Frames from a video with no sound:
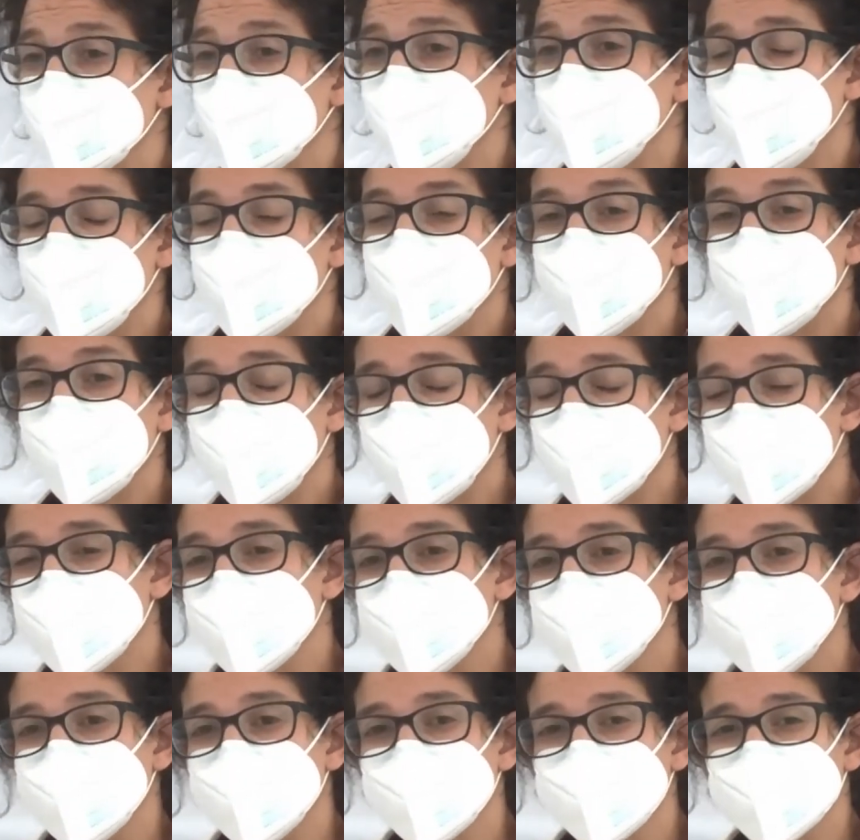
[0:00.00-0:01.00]
and the
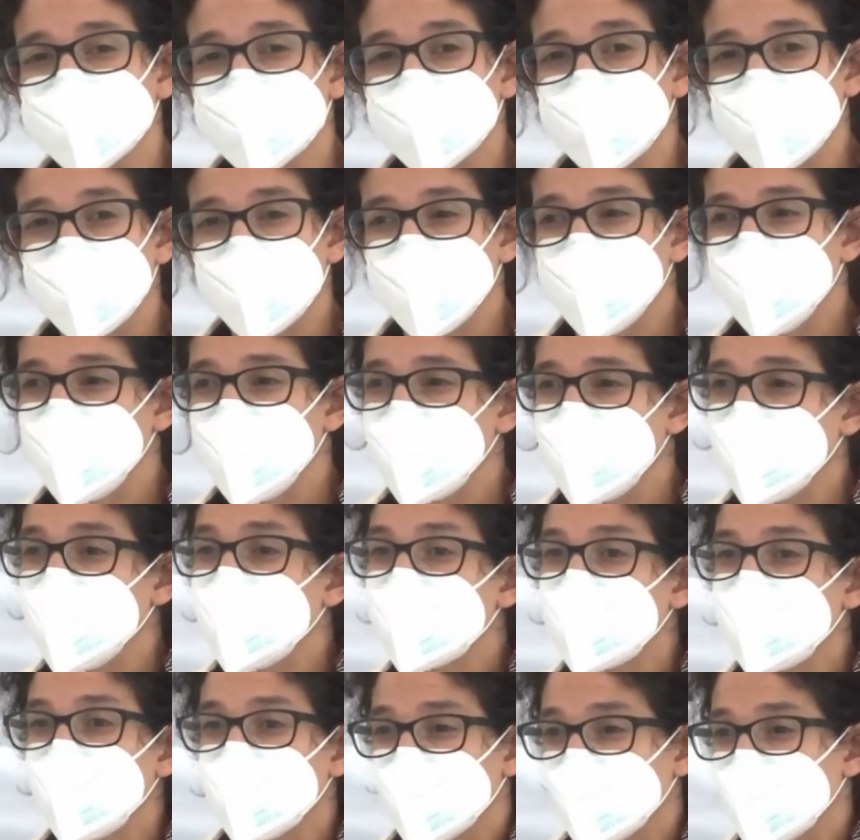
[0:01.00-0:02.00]
importance of
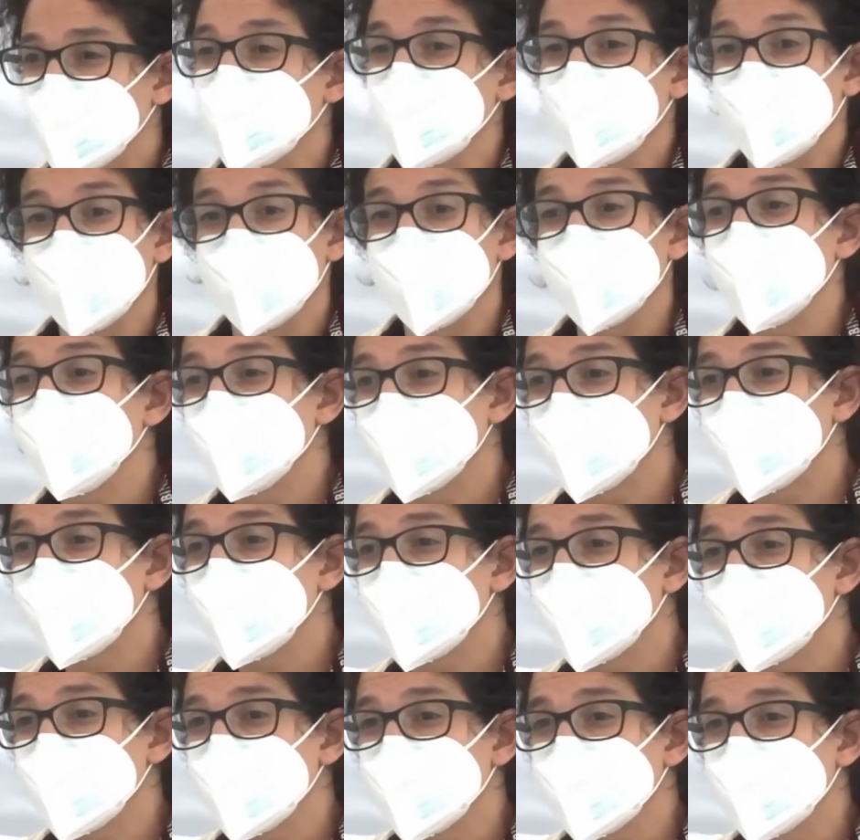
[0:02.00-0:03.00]
telling your stories
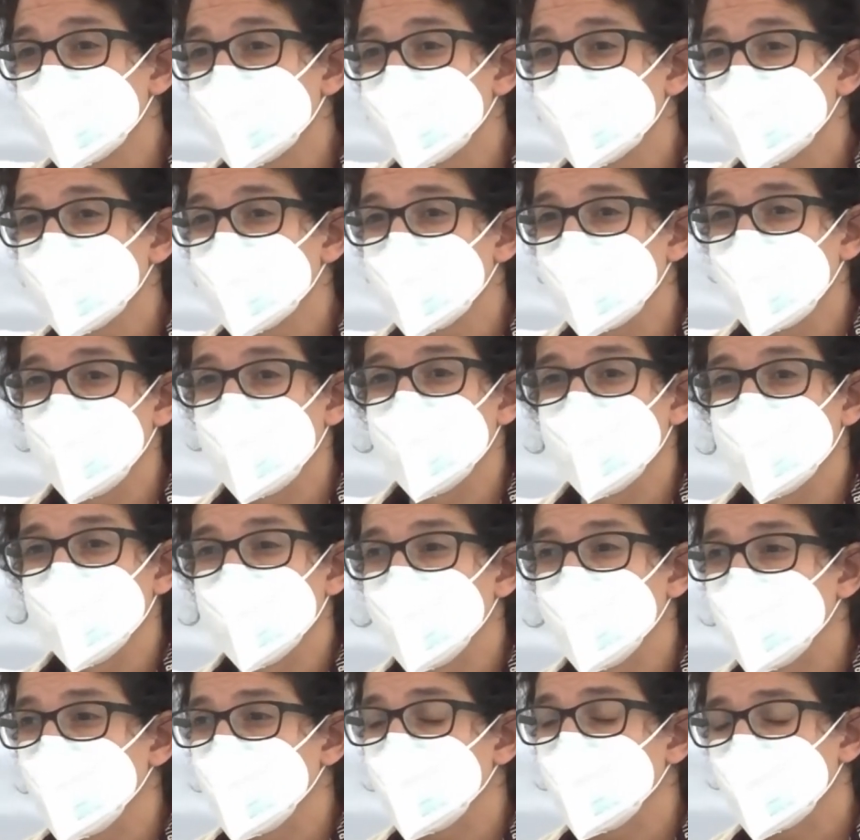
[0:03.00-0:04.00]

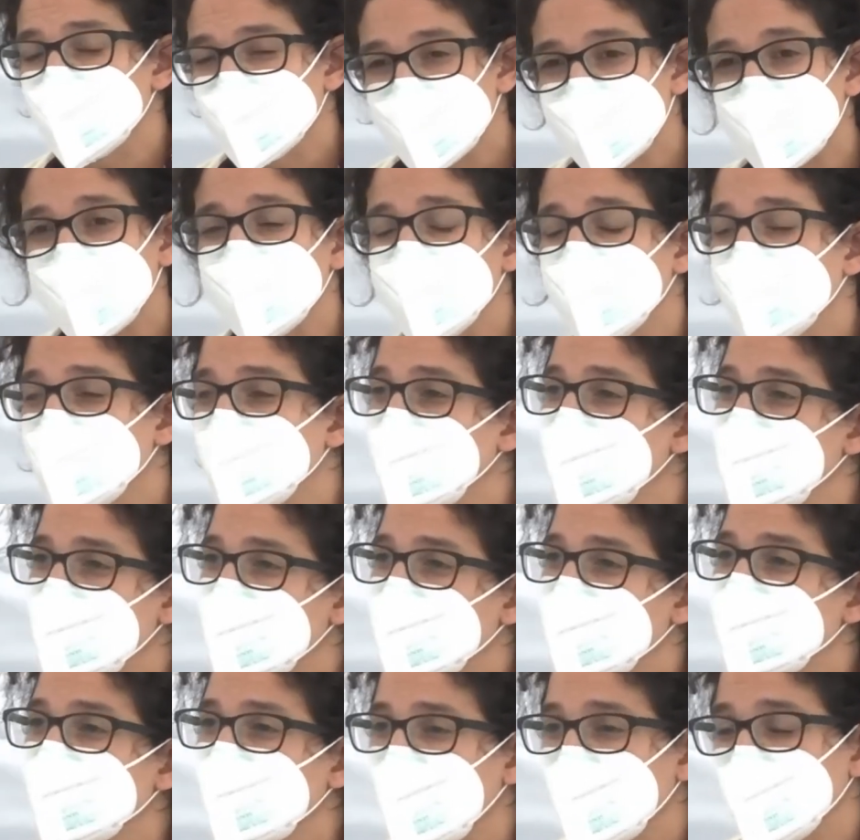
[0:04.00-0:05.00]
from particularly
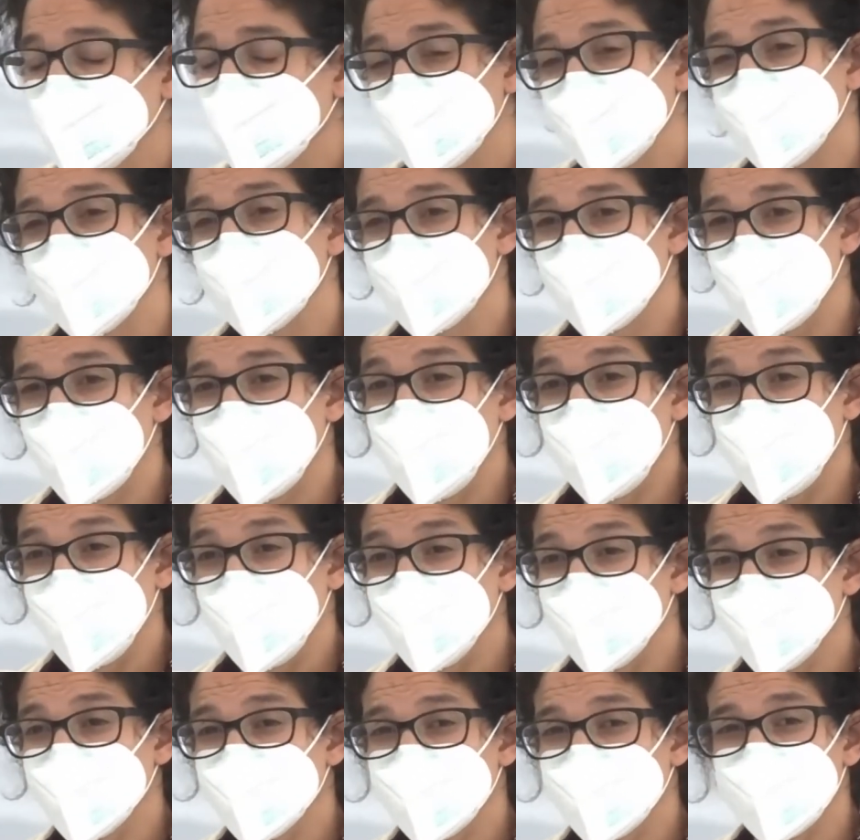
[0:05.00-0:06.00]
this past year and a
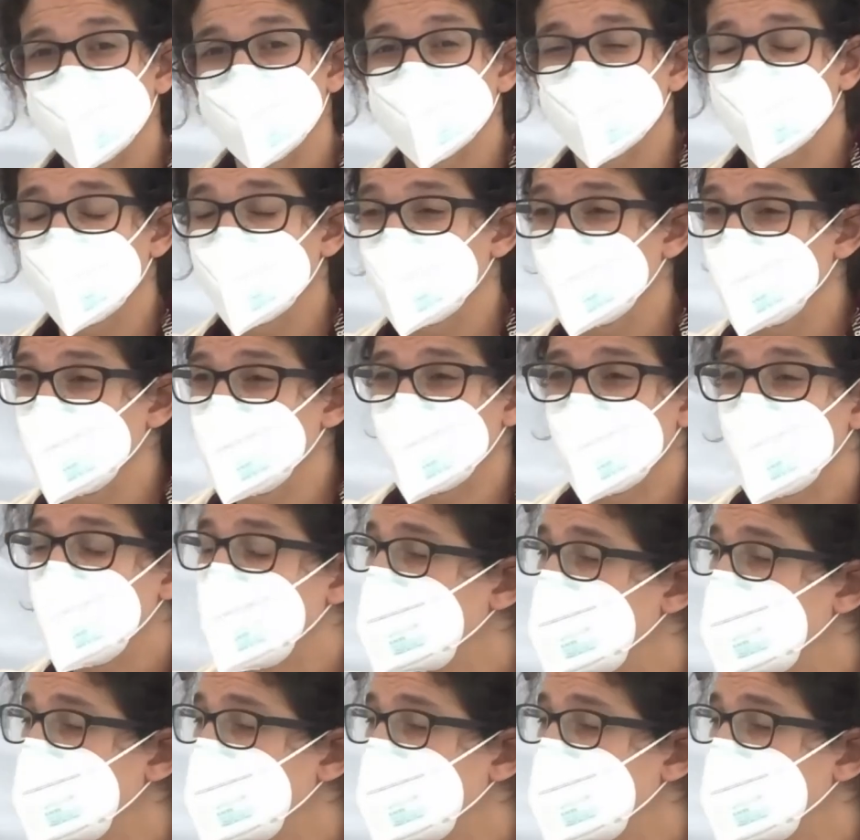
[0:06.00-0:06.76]
half, these stories that